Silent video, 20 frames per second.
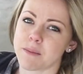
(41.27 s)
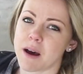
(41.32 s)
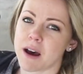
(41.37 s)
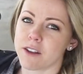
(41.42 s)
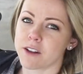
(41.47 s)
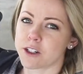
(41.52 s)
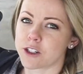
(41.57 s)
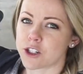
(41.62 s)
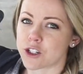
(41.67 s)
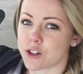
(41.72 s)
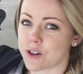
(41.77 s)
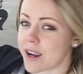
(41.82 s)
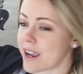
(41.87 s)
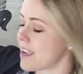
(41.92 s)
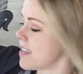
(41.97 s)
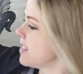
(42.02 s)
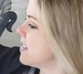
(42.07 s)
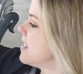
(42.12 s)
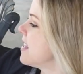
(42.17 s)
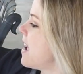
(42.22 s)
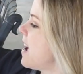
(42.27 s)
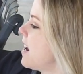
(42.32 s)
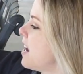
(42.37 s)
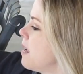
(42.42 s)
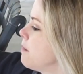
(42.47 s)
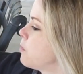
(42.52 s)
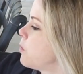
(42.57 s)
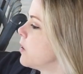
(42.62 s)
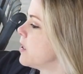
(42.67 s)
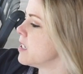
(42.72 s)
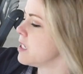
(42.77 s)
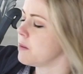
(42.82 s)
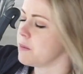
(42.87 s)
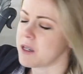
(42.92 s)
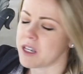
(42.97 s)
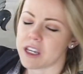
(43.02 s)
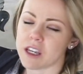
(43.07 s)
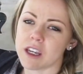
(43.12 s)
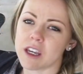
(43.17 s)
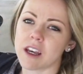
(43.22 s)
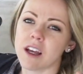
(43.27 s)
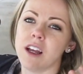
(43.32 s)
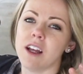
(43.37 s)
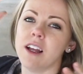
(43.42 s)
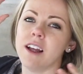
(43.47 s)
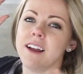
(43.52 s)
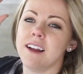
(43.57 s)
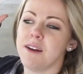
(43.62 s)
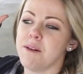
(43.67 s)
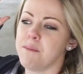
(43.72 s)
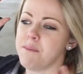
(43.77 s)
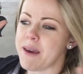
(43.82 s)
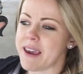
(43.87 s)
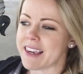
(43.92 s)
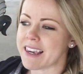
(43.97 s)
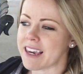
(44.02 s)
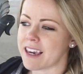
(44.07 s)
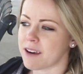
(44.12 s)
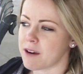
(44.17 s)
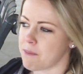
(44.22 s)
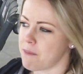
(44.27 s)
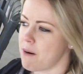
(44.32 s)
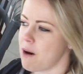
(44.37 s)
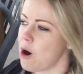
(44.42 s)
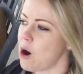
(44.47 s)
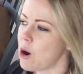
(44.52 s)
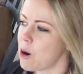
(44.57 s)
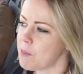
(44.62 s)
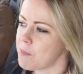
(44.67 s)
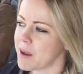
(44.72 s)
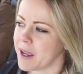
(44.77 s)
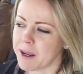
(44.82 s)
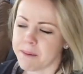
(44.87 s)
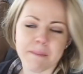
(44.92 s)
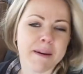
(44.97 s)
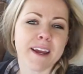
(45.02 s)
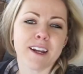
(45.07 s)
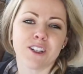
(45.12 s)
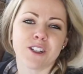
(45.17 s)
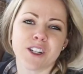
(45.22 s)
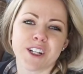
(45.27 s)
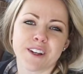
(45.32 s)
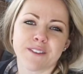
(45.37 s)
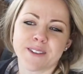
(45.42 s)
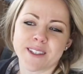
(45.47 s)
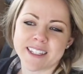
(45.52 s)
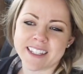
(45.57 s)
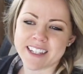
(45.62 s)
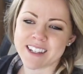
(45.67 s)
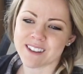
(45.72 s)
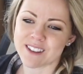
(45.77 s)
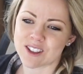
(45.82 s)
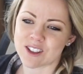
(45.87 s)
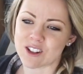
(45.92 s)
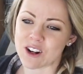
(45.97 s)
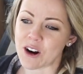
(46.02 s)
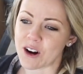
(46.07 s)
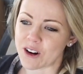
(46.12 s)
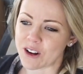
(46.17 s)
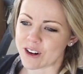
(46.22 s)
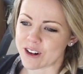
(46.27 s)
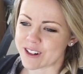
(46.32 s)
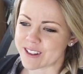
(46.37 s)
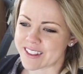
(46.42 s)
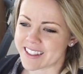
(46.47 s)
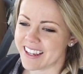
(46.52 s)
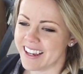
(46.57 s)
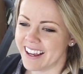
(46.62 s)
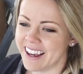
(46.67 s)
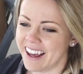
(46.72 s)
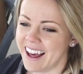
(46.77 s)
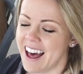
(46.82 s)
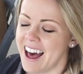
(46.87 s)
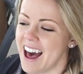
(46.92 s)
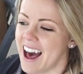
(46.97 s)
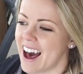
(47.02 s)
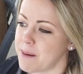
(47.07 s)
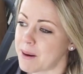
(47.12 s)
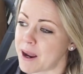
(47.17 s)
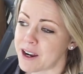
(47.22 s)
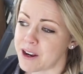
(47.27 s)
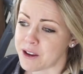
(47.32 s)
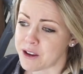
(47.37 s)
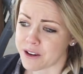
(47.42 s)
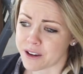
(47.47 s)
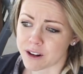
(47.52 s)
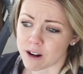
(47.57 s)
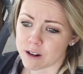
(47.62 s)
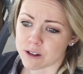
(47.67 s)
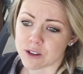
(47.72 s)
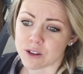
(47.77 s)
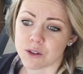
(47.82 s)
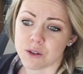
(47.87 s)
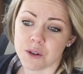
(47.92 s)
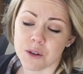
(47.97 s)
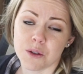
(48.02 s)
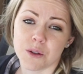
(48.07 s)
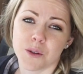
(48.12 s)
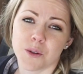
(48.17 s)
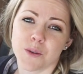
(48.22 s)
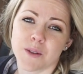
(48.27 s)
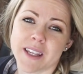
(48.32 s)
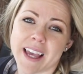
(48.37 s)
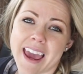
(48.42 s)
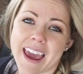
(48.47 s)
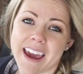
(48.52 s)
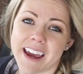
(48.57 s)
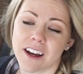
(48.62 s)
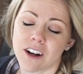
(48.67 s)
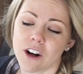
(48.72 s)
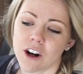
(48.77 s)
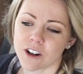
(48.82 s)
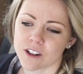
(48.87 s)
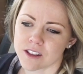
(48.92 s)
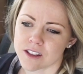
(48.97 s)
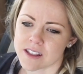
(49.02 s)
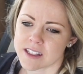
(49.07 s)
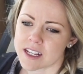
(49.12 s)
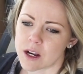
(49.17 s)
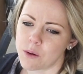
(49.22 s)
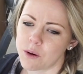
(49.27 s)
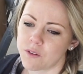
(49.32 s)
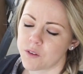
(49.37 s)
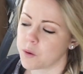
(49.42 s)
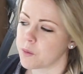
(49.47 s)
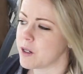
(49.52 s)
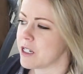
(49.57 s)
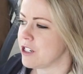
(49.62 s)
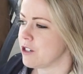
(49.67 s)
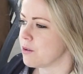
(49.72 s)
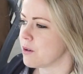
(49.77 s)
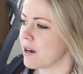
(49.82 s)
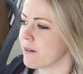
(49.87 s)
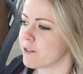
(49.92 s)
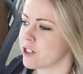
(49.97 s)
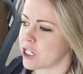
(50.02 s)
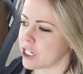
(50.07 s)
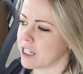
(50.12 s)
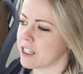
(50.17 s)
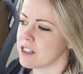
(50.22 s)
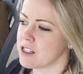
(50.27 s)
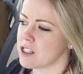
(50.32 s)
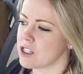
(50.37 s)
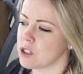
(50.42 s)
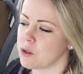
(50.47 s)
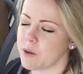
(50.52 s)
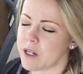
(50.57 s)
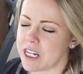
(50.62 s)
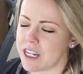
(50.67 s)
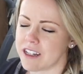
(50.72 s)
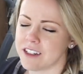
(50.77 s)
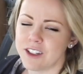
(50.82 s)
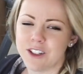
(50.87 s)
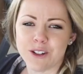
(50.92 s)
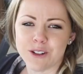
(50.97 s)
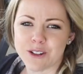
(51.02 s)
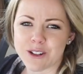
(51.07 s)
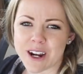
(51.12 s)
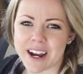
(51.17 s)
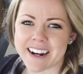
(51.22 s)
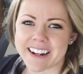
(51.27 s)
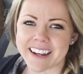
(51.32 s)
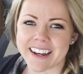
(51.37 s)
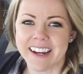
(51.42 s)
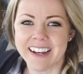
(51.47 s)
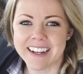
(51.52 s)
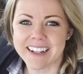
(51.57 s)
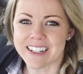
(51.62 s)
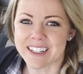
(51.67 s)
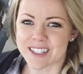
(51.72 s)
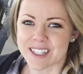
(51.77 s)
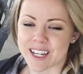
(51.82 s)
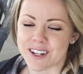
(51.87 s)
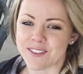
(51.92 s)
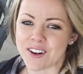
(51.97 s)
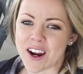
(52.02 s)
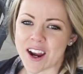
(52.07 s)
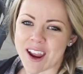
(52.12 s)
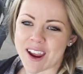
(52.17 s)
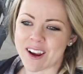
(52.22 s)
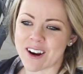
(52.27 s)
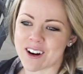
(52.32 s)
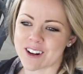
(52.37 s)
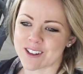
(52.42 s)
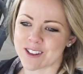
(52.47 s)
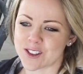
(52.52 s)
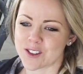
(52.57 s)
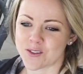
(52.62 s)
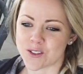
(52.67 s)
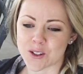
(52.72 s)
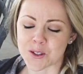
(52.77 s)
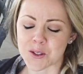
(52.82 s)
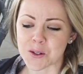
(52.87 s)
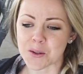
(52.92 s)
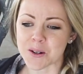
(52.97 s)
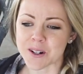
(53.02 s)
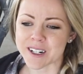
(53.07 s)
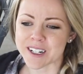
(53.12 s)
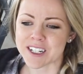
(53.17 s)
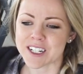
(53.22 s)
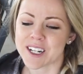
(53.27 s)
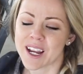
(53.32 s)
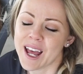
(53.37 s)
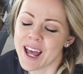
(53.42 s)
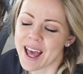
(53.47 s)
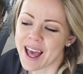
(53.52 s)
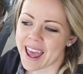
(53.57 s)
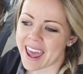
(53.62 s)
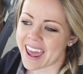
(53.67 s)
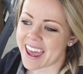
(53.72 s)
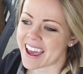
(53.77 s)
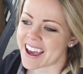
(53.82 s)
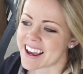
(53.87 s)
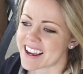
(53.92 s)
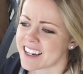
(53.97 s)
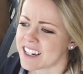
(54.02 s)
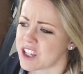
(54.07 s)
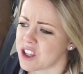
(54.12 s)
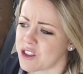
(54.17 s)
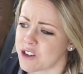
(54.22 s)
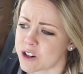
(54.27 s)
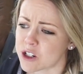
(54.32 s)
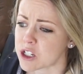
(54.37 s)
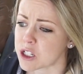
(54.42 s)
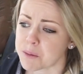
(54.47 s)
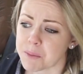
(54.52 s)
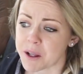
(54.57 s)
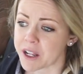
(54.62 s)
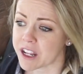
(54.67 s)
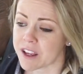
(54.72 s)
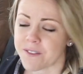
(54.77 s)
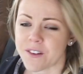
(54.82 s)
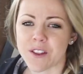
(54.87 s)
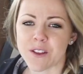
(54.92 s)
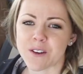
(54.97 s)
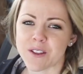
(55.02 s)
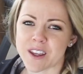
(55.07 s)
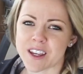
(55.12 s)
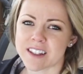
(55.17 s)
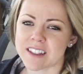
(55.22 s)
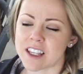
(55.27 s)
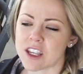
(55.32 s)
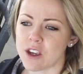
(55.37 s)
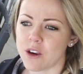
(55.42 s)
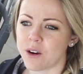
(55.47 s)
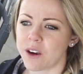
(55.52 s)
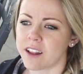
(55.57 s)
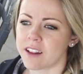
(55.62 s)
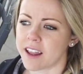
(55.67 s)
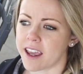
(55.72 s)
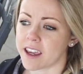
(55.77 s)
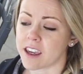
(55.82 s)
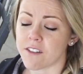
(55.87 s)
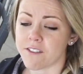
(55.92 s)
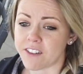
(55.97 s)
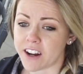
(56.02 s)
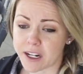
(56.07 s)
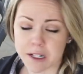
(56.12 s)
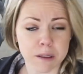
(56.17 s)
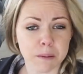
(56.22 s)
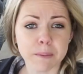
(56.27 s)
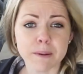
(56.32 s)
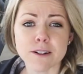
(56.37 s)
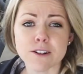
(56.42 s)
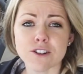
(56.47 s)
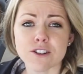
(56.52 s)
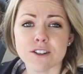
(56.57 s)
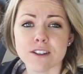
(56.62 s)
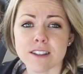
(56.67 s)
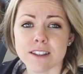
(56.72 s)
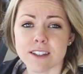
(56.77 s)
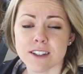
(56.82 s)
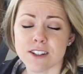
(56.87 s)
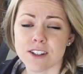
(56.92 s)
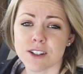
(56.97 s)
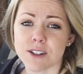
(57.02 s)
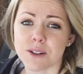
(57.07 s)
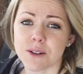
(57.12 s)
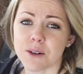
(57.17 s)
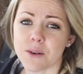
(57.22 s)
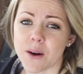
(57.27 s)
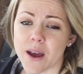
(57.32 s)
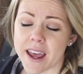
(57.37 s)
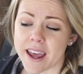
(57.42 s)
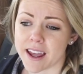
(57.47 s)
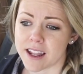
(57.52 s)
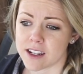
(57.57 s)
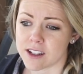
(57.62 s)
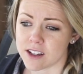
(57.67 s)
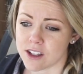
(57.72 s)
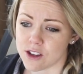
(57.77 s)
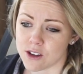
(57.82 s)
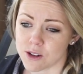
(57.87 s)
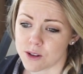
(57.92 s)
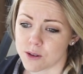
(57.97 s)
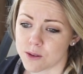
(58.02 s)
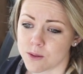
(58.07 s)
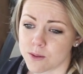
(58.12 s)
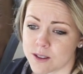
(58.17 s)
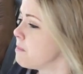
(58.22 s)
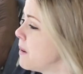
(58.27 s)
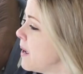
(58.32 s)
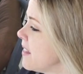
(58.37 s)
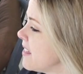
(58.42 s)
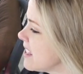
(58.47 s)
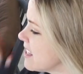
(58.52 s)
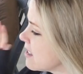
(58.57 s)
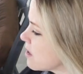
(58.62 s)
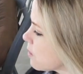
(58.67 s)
other trays that I'm going to be making homemade makeshift seed starters. I know you can also use egg cartons, however we do have chickens, so we do try to save our egg cartons for storage. And there's just plenty of other things that you can like find on Pinterest to do and use, but these